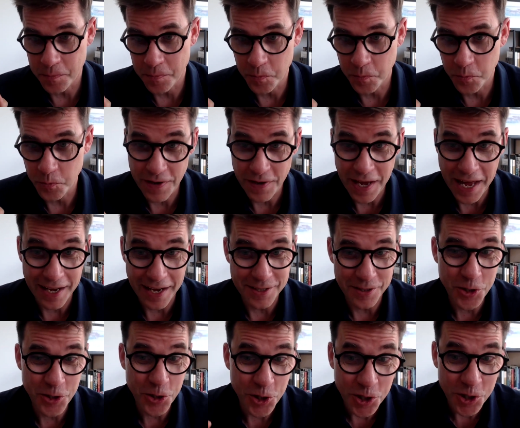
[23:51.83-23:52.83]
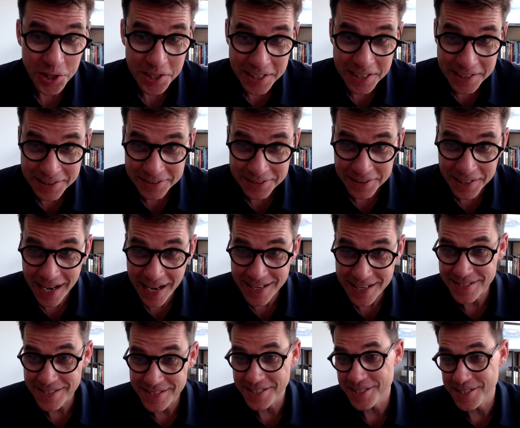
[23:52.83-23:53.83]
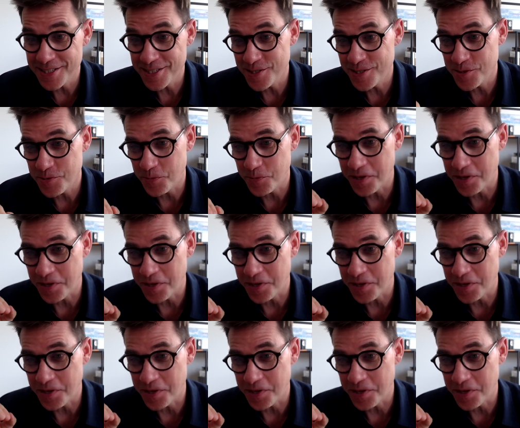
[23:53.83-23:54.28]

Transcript: We've had cooking classes.